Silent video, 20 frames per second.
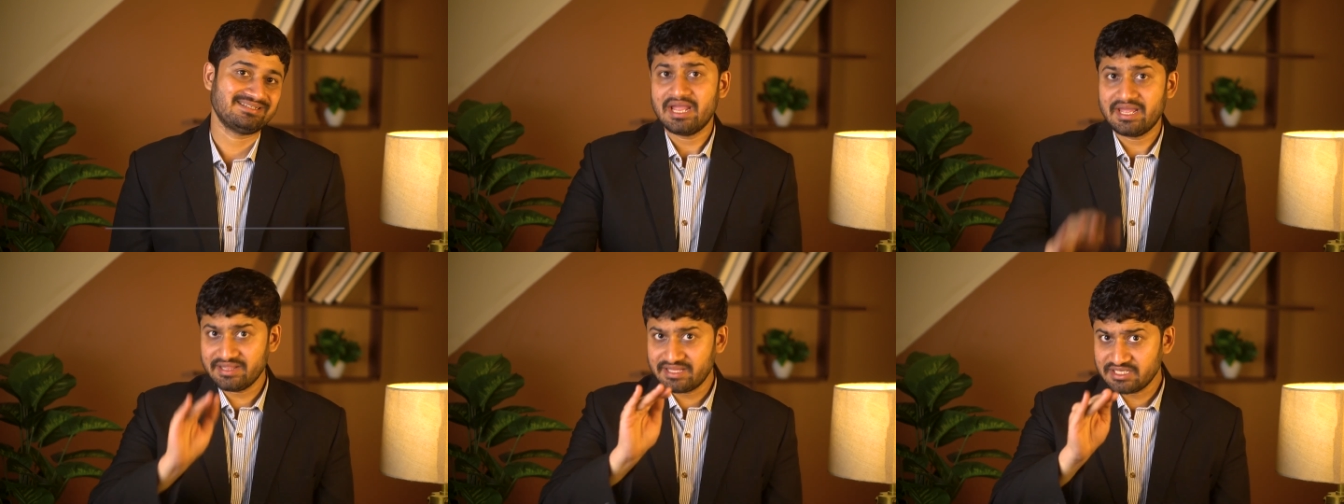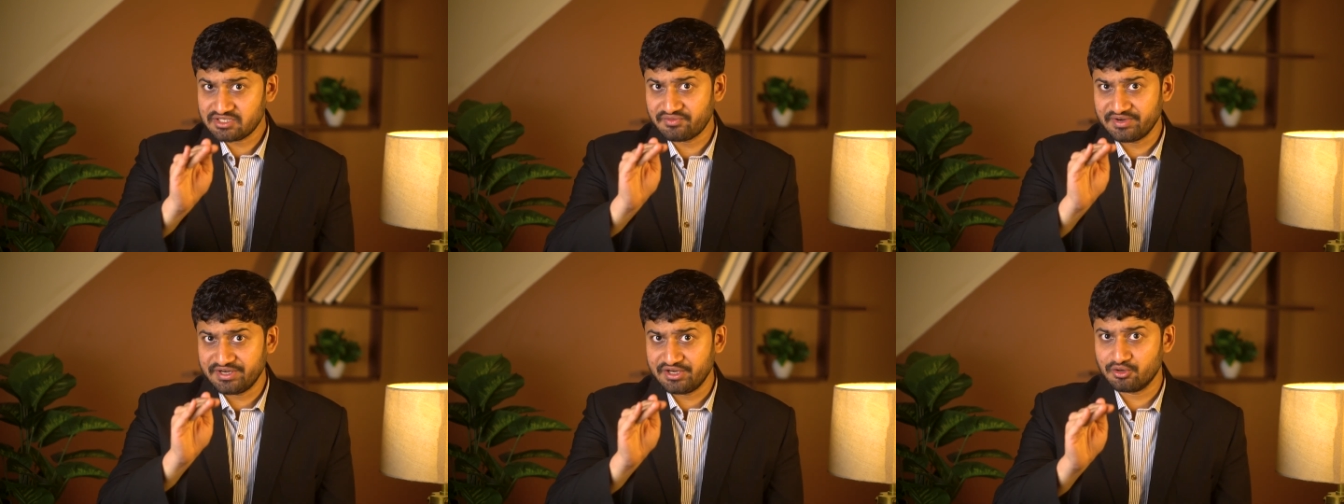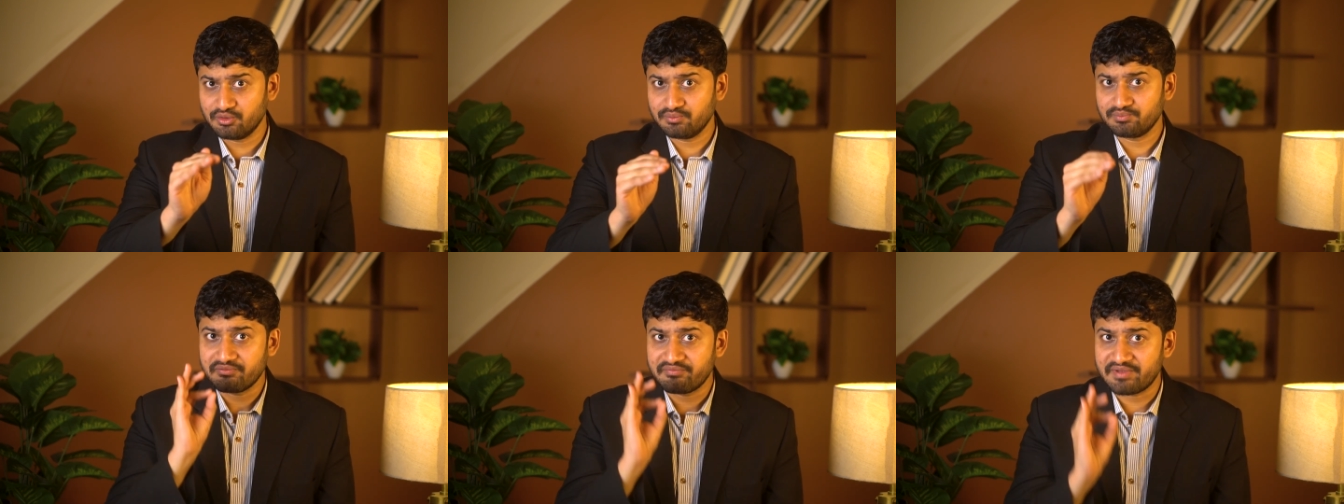In this
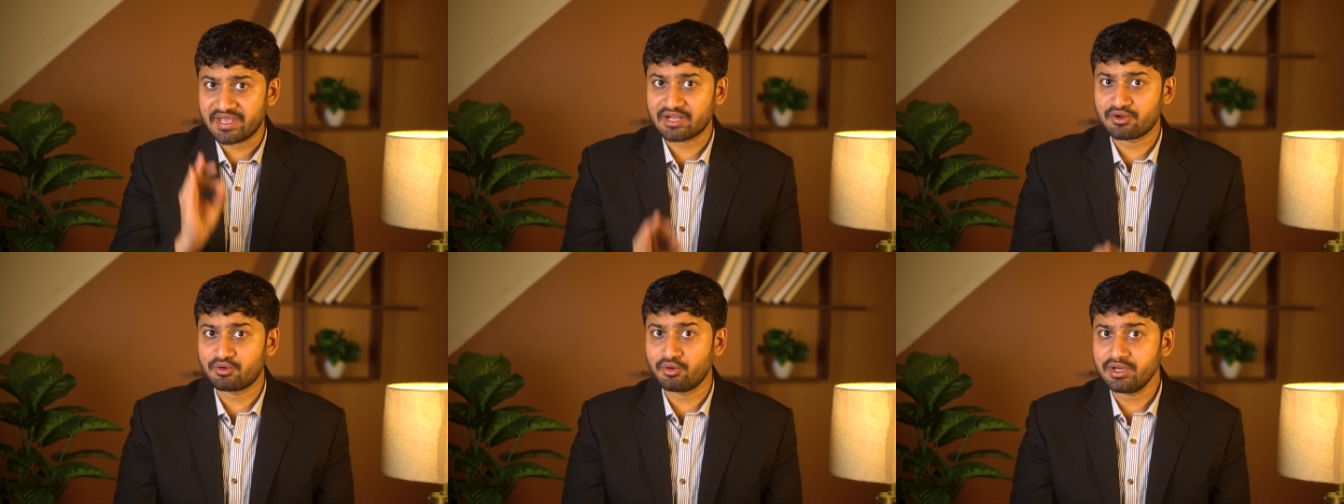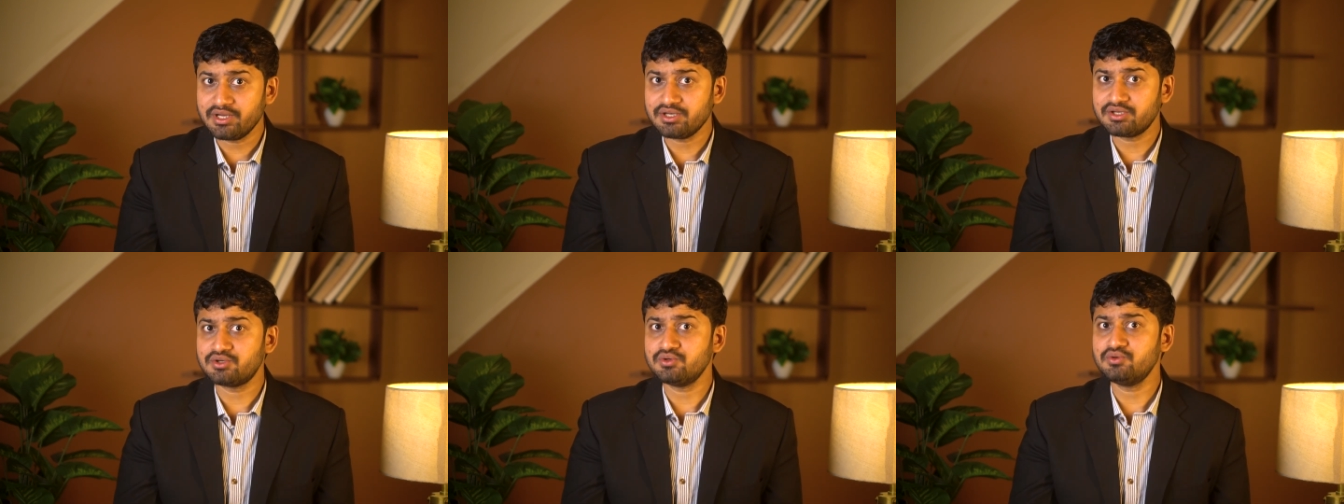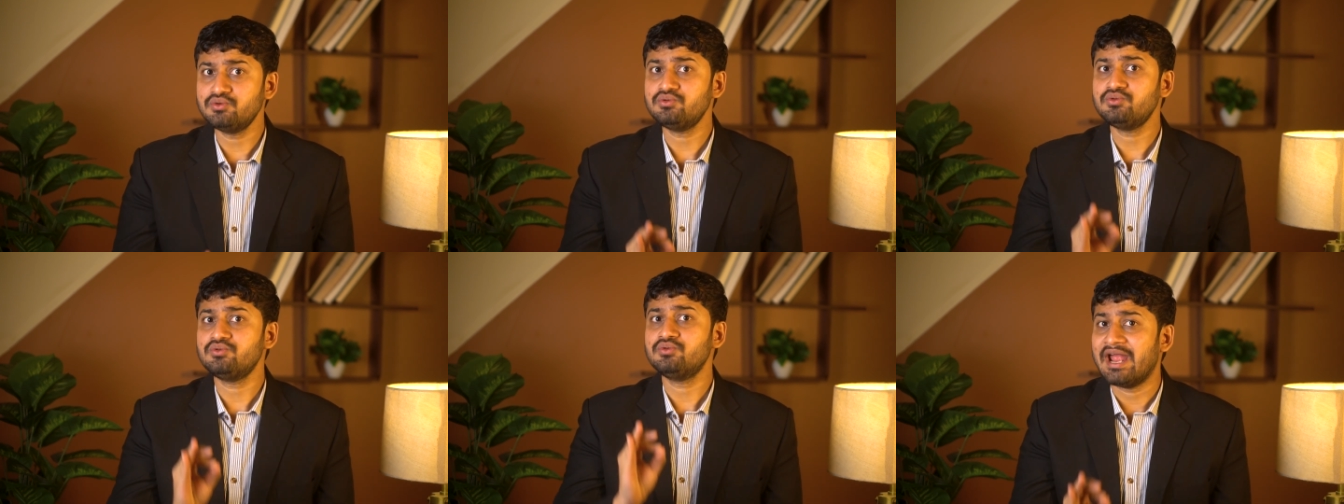video, we are going
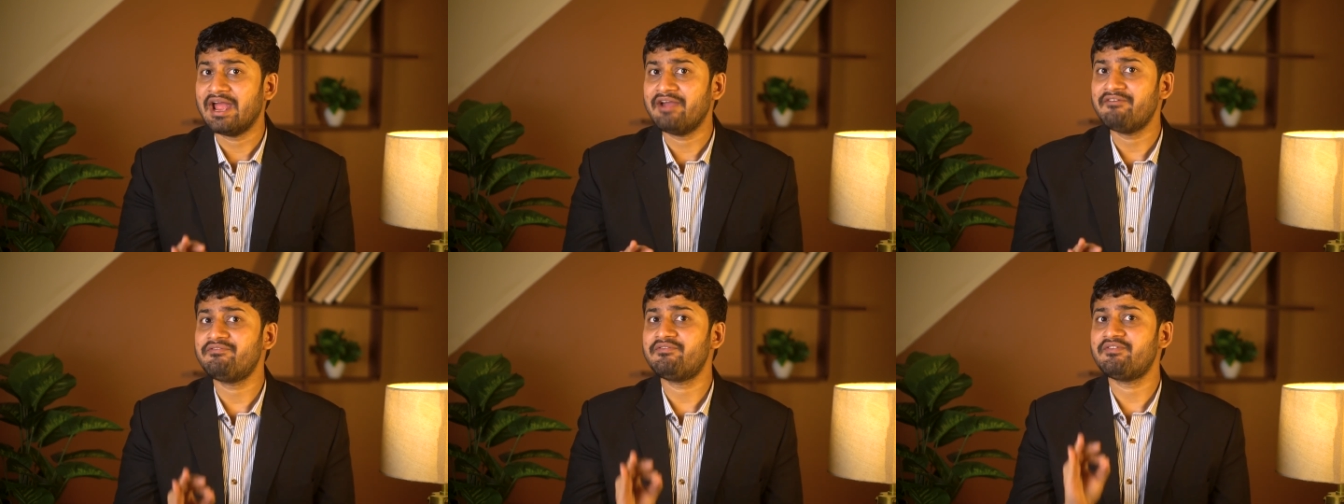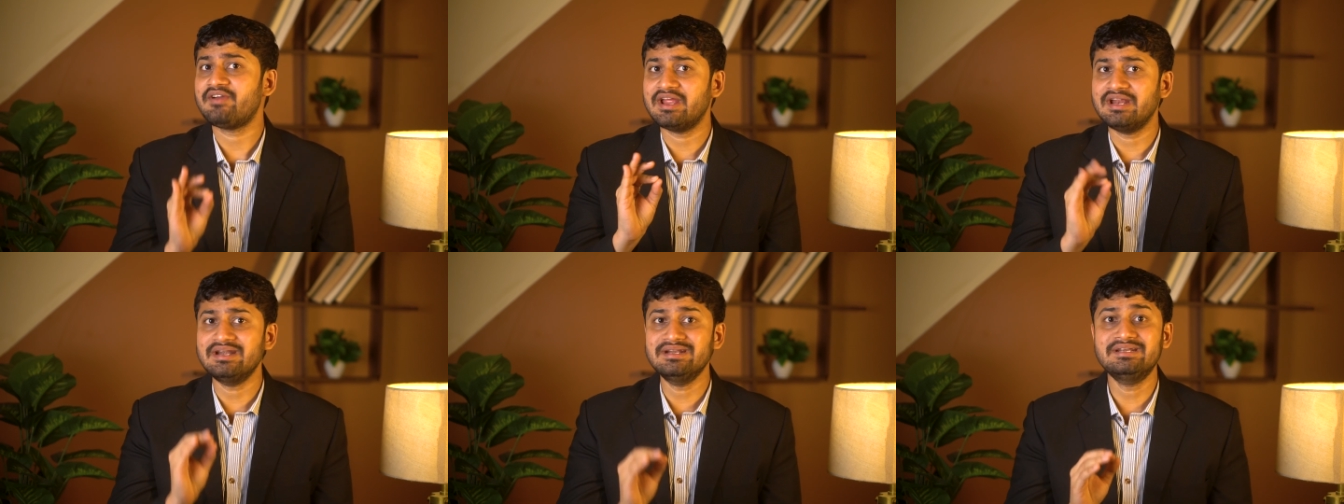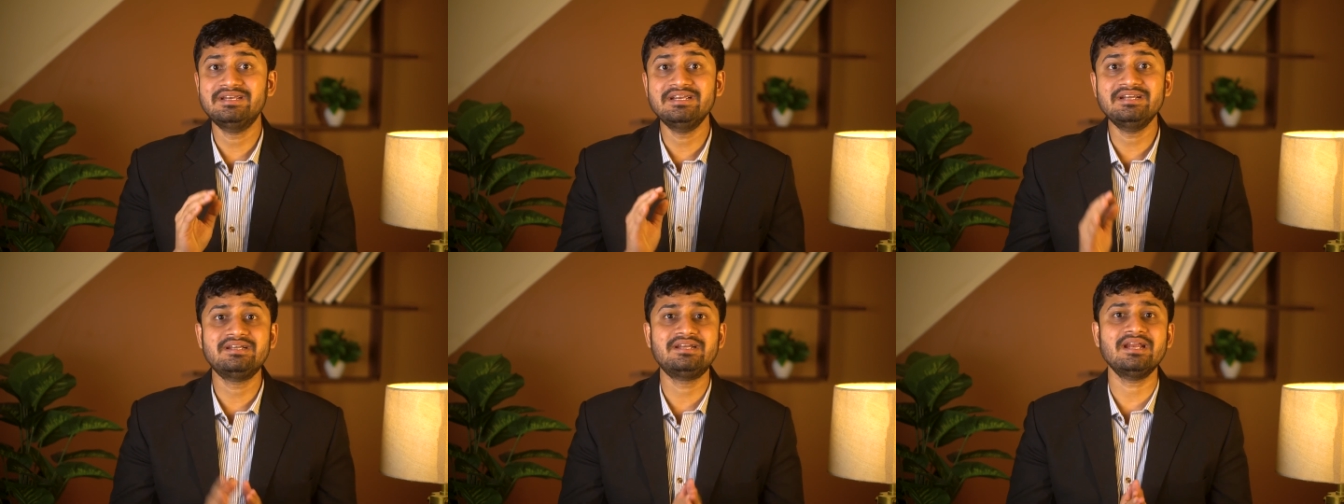to have a
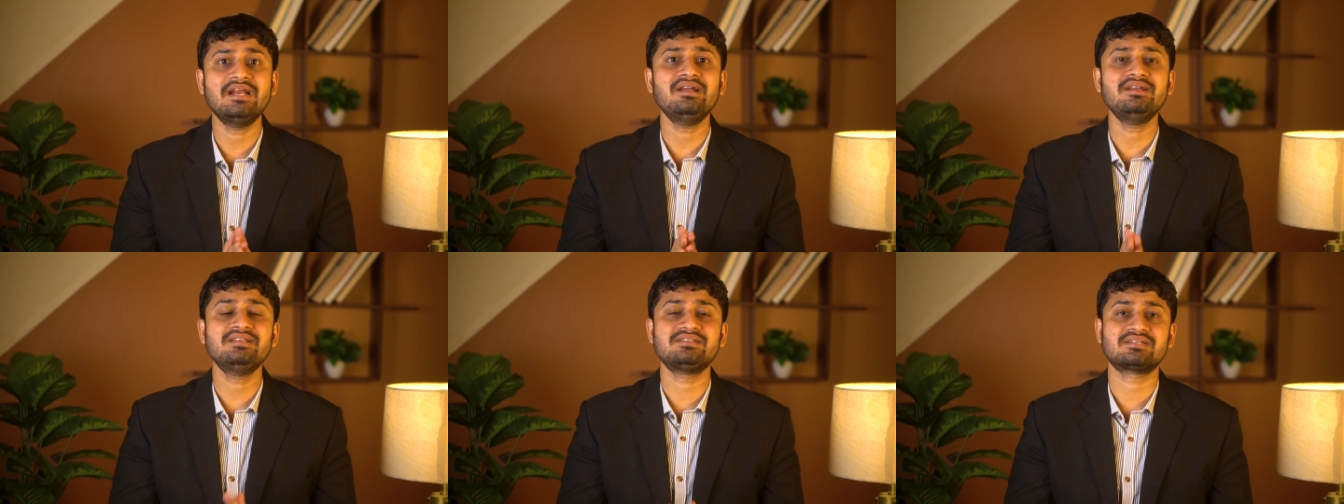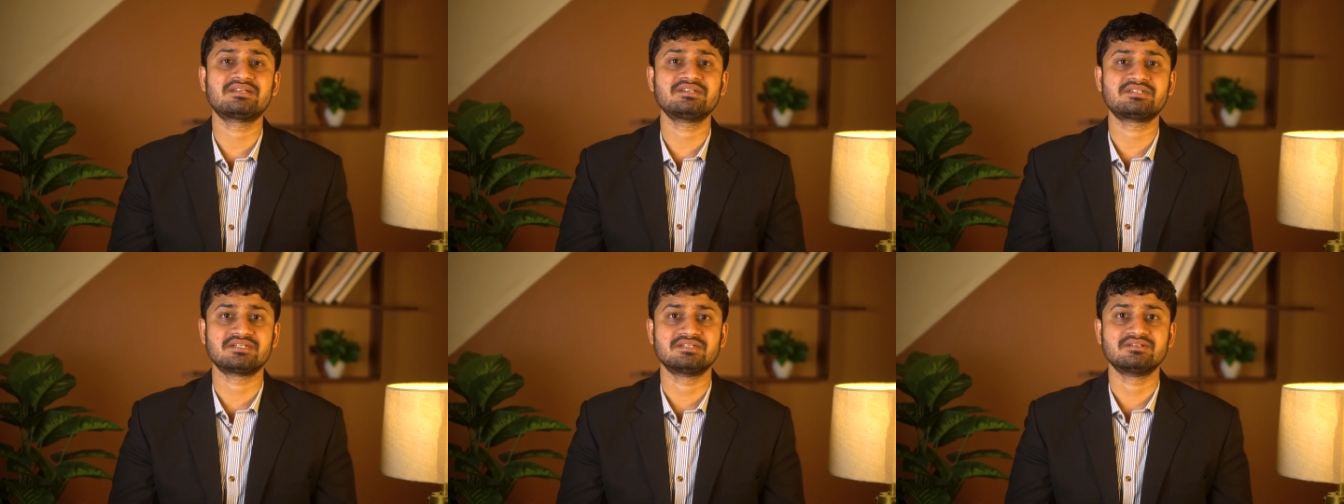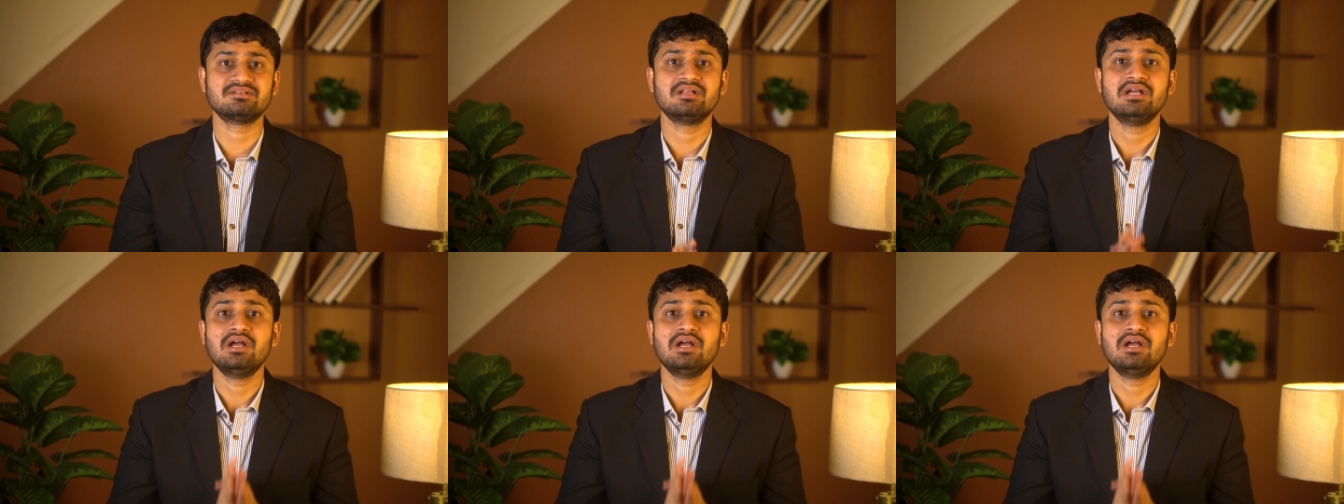detailed discussion